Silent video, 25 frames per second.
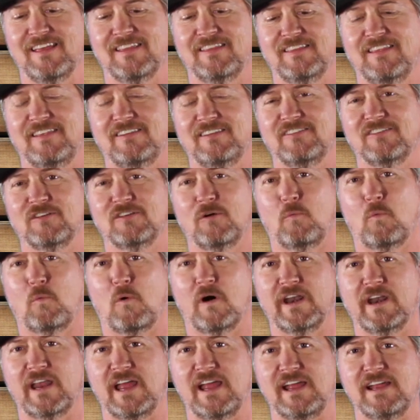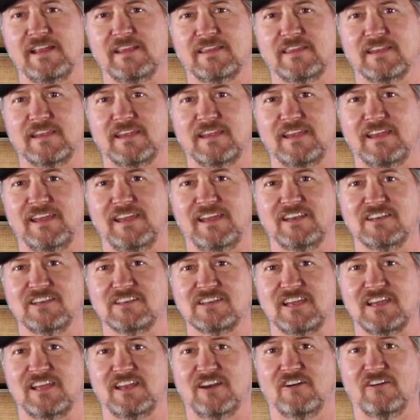This is a 1 8 inch
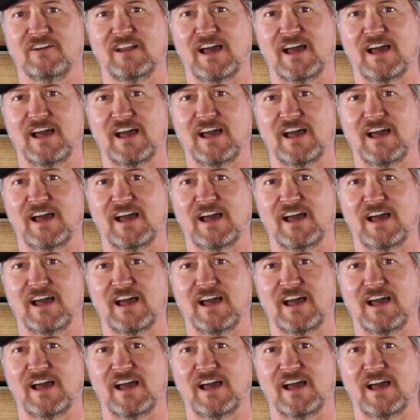inner